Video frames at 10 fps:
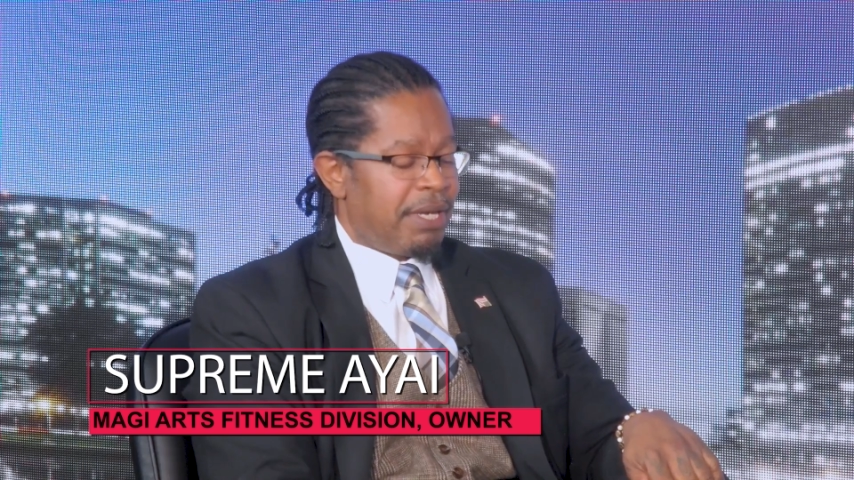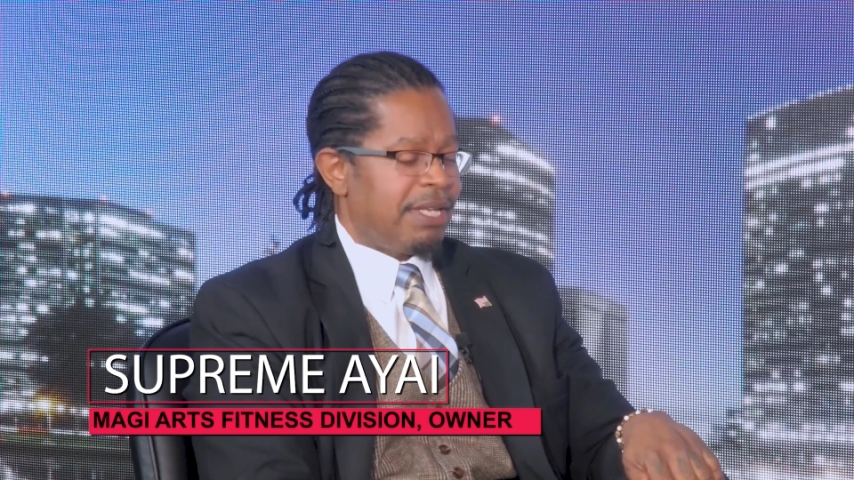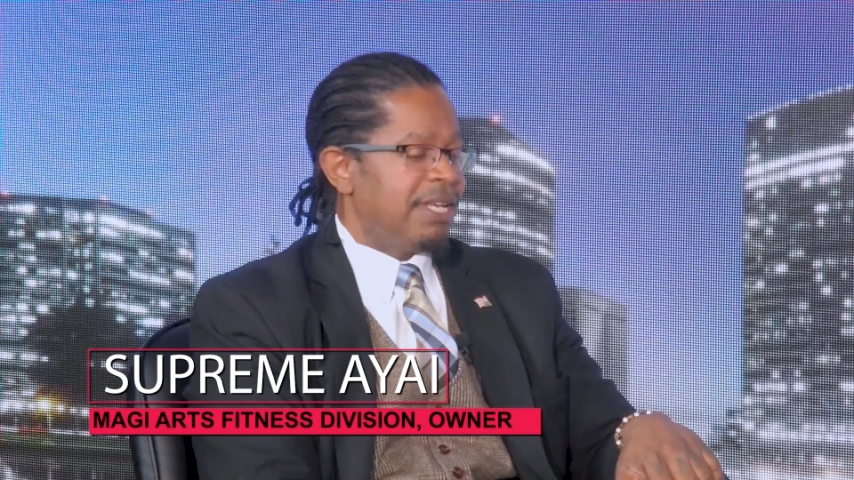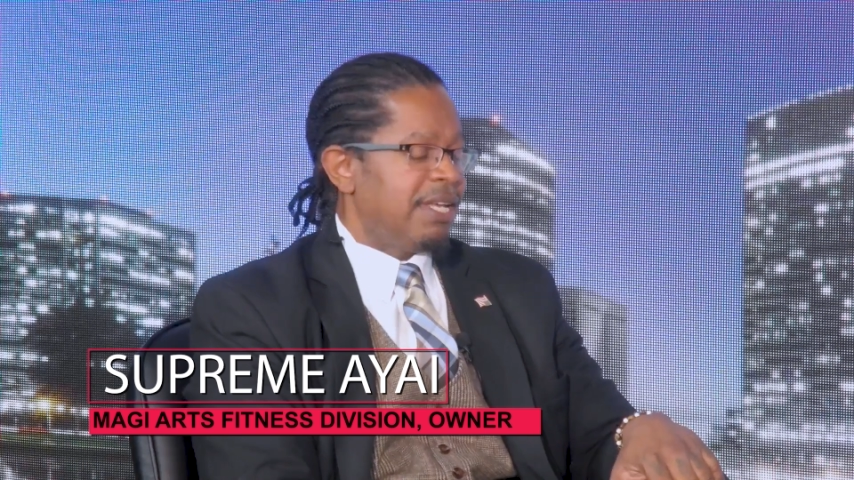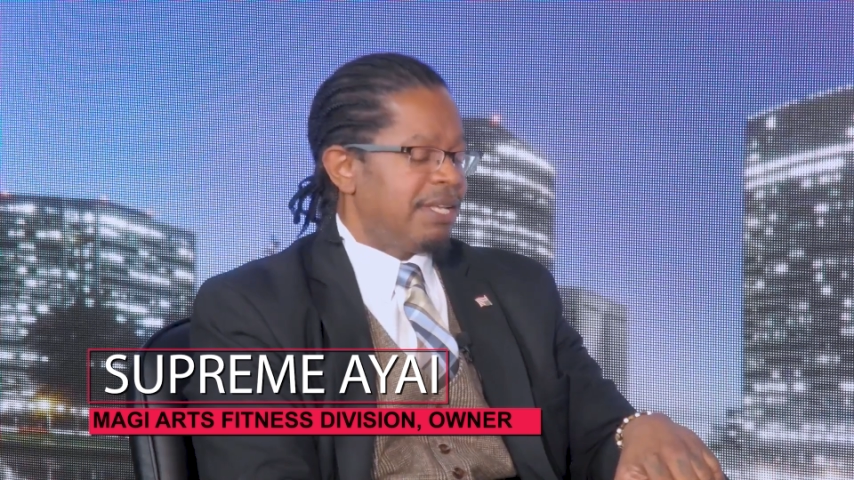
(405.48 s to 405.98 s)

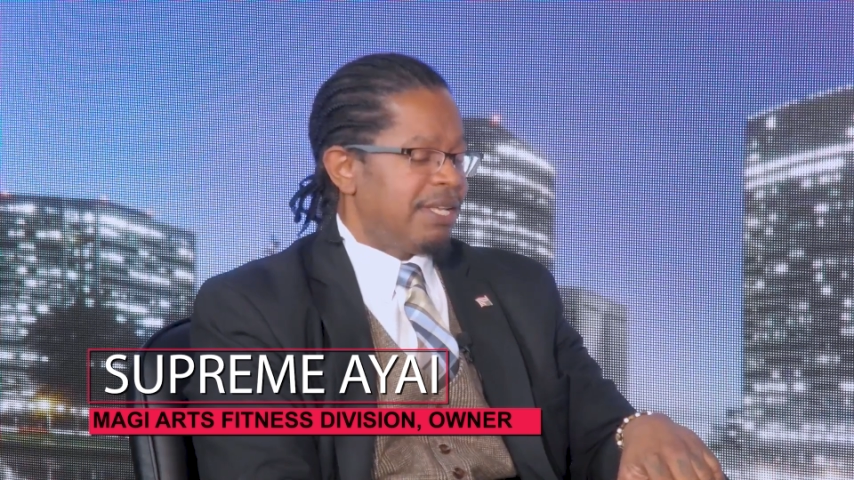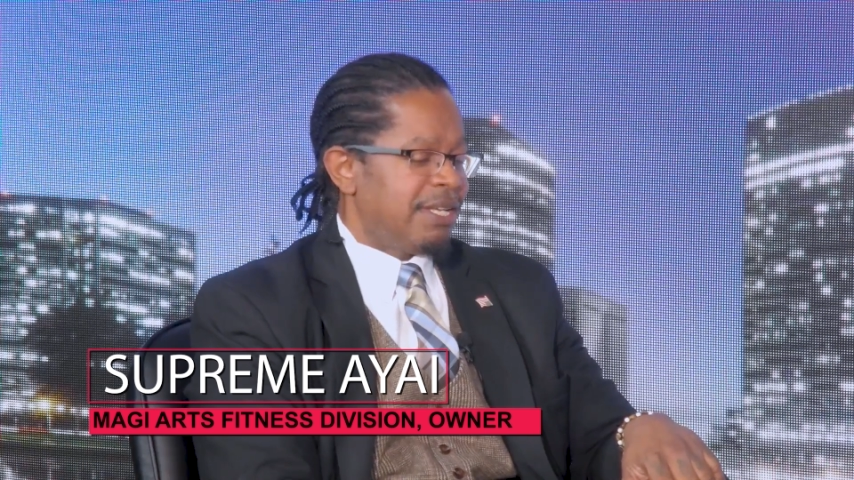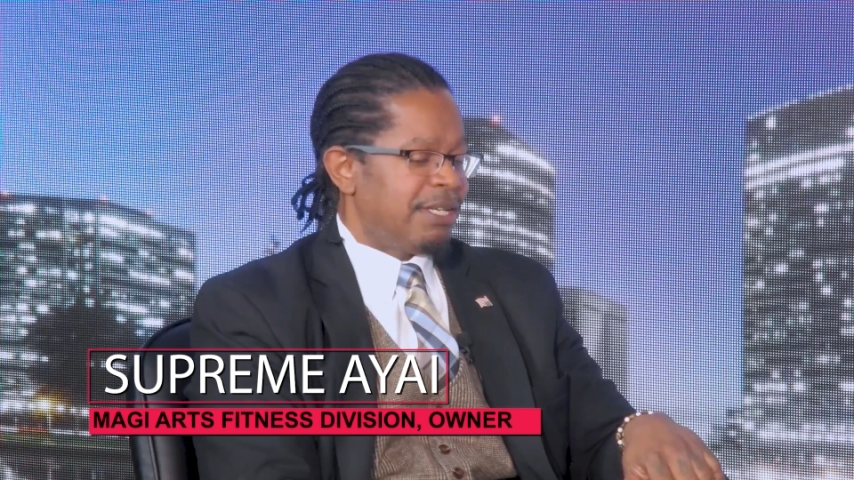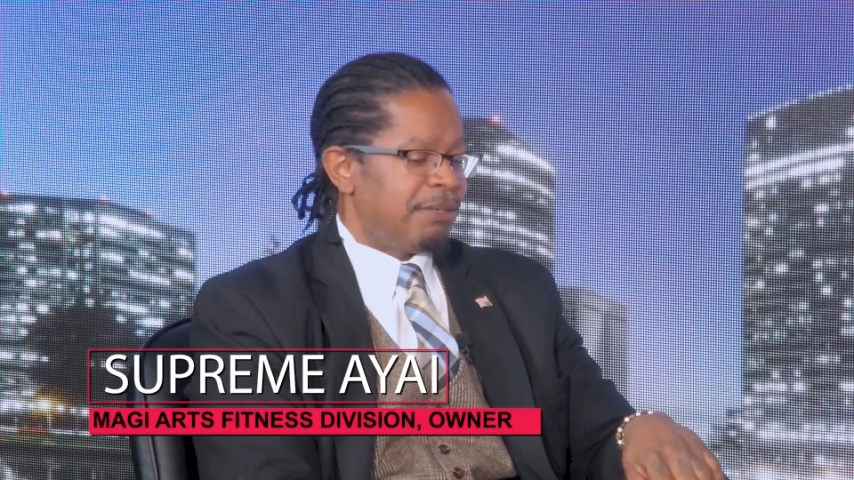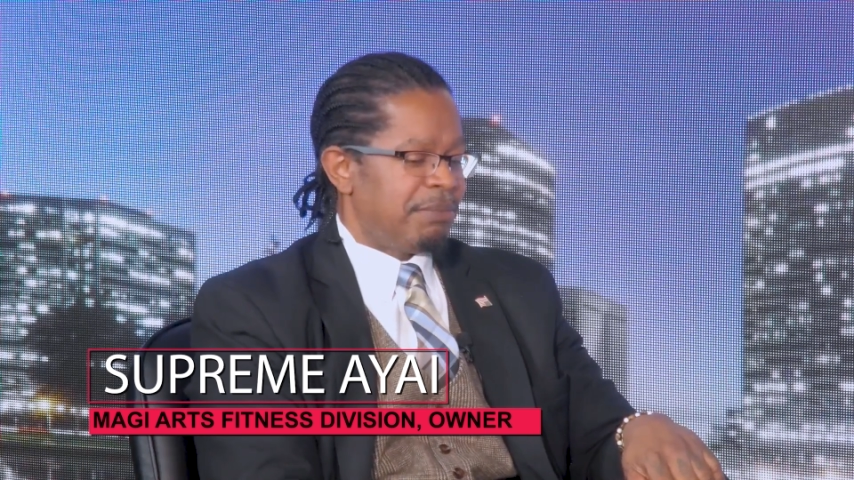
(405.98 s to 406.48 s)
But
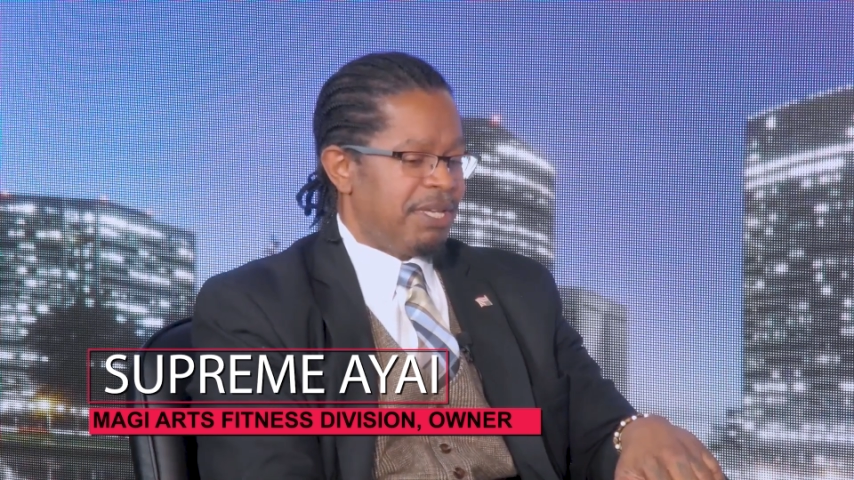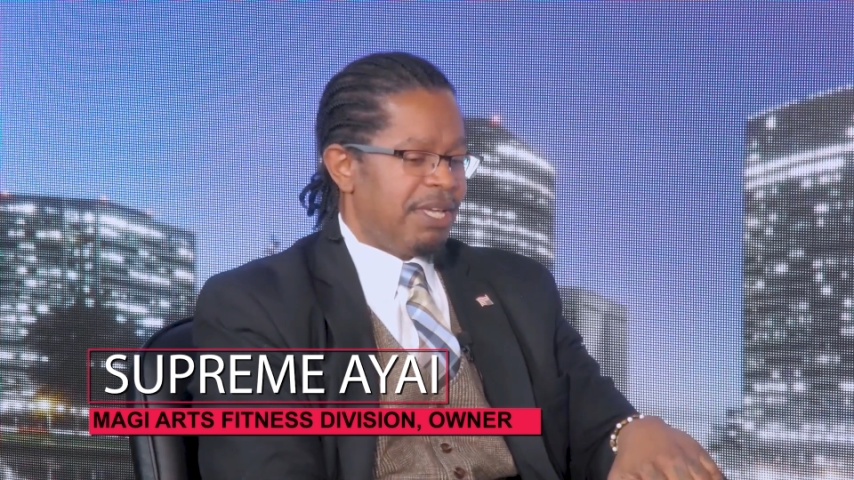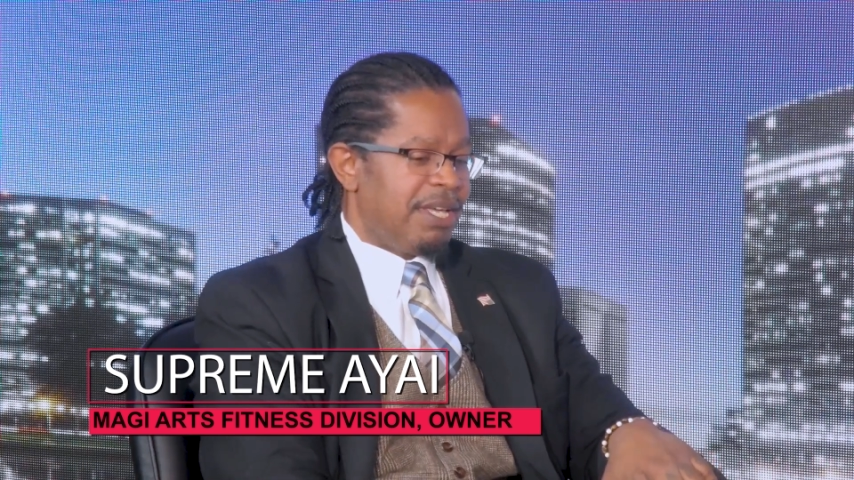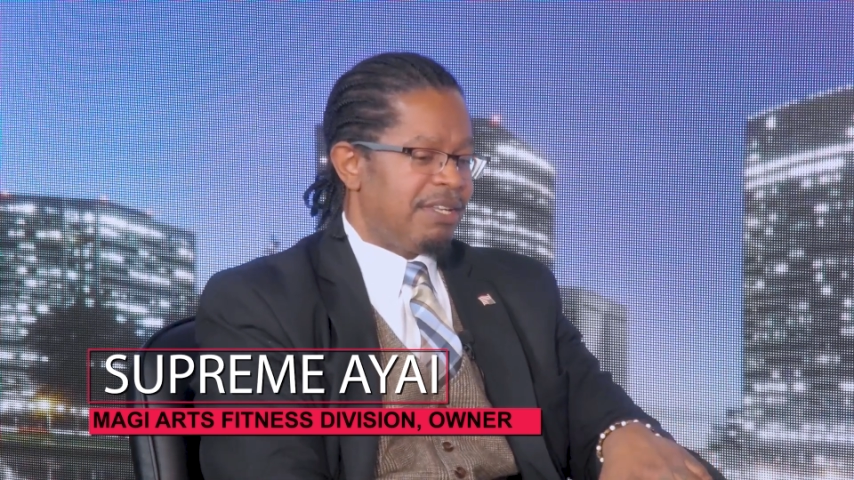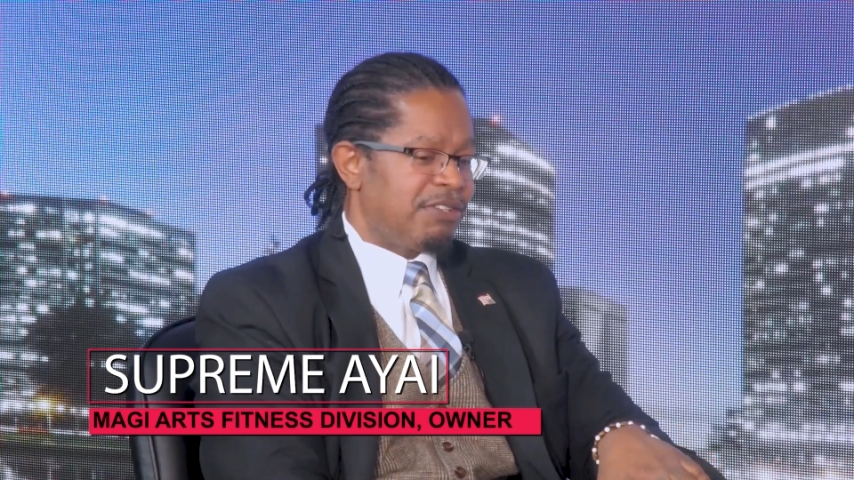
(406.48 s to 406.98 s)
yeah,